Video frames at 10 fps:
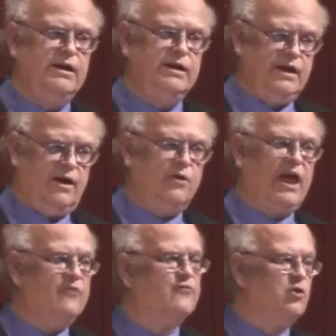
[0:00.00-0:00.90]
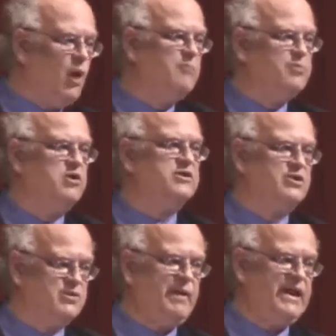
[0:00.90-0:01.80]
Yeah, okay, for the one person
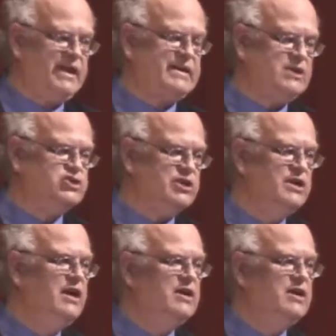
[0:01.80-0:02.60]
who was paying attention,